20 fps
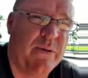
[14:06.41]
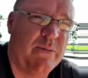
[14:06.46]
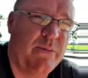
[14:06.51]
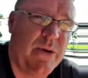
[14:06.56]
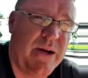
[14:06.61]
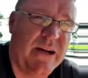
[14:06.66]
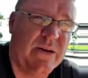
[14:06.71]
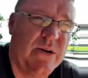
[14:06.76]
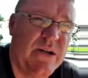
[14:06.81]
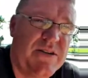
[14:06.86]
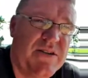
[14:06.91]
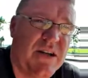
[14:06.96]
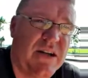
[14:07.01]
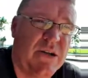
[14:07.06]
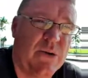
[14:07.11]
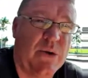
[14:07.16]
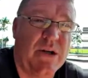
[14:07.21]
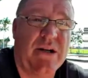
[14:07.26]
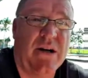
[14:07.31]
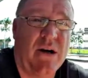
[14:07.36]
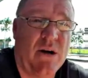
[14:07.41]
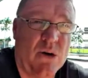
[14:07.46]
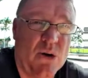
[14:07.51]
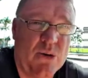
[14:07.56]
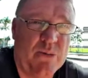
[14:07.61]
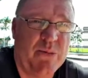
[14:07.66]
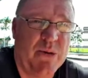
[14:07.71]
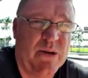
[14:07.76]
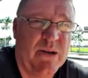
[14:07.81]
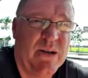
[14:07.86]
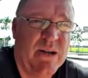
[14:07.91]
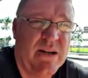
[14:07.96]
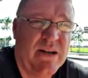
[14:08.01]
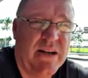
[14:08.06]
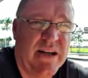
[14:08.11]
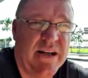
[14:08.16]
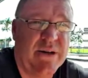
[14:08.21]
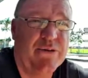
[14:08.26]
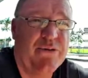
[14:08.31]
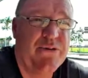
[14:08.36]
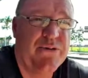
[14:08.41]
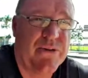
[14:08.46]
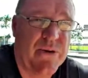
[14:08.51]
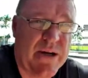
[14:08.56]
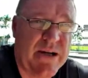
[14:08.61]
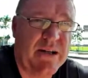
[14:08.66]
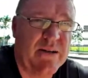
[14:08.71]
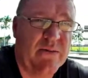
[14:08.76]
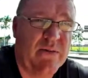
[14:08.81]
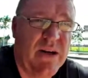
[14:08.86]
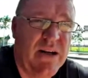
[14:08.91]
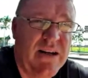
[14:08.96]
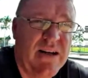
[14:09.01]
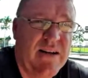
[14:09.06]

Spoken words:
prepare each other in hope, in freedom.